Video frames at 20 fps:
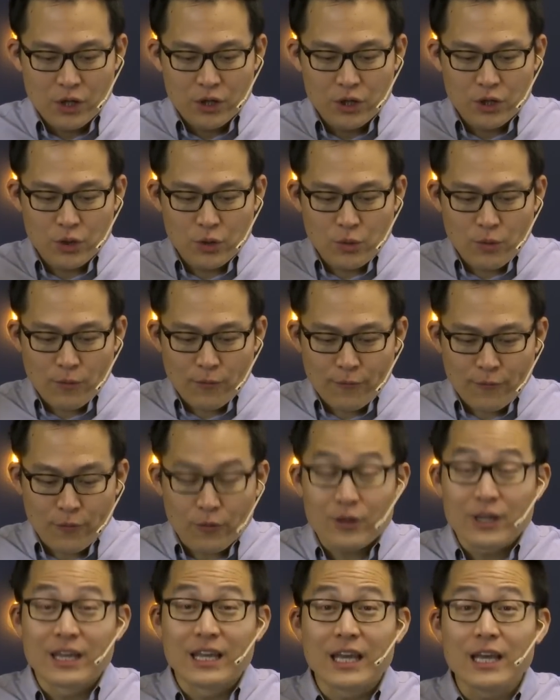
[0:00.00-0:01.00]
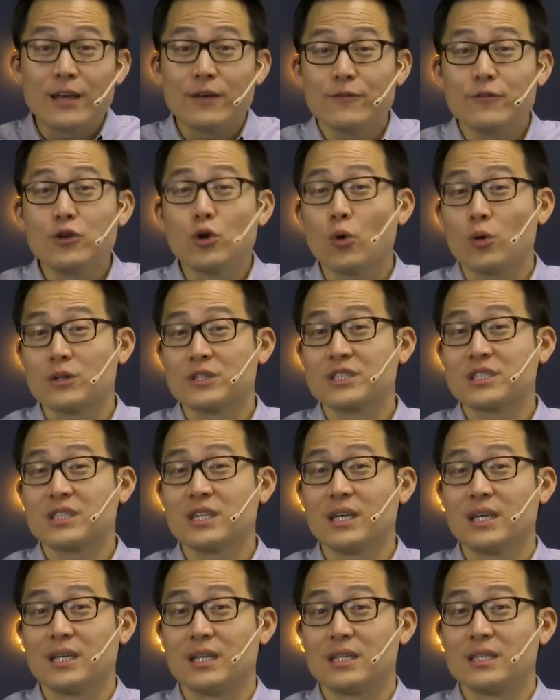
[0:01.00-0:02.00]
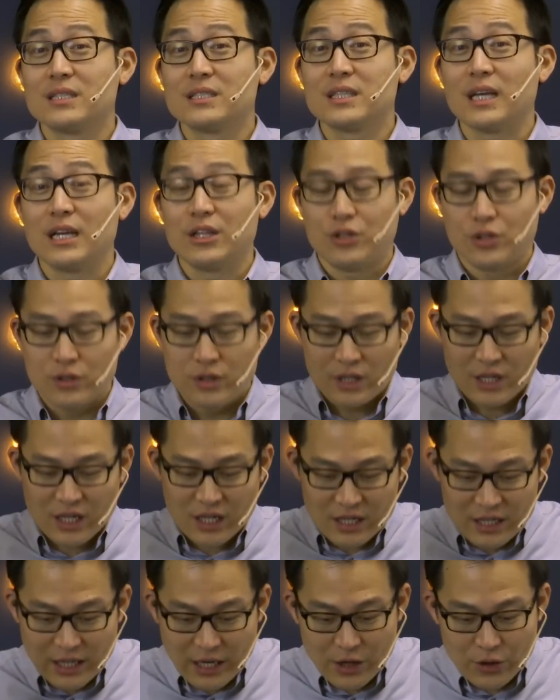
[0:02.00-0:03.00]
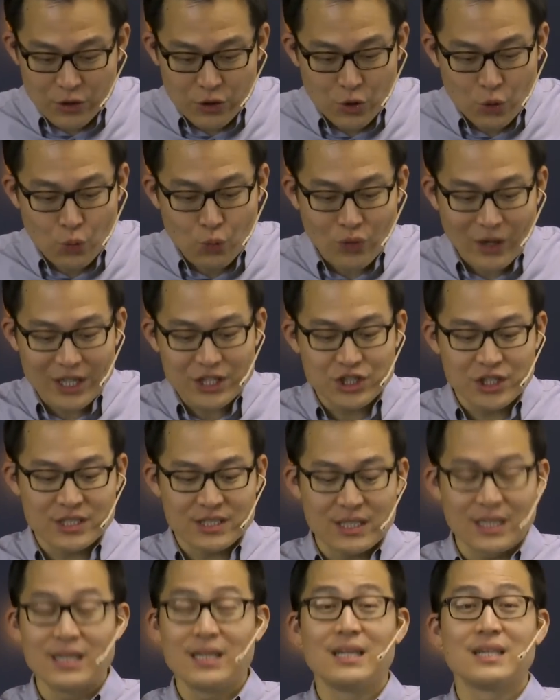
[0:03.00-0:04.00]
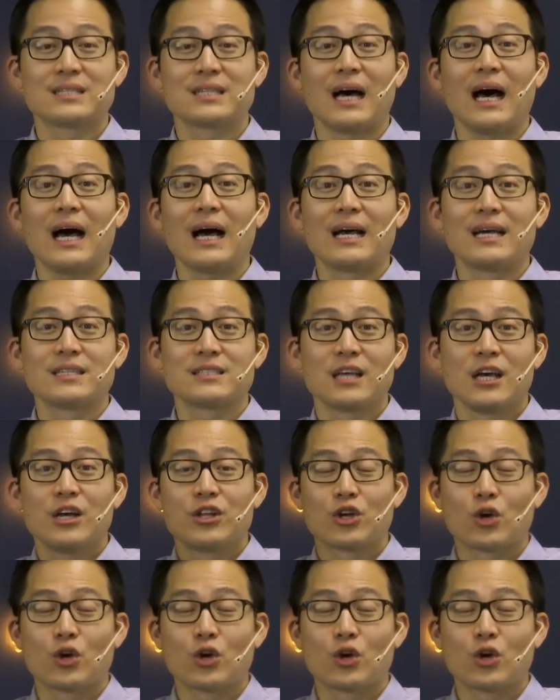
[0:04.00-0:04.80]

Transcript: to forgive your sins and to declare you righteous in his eyes.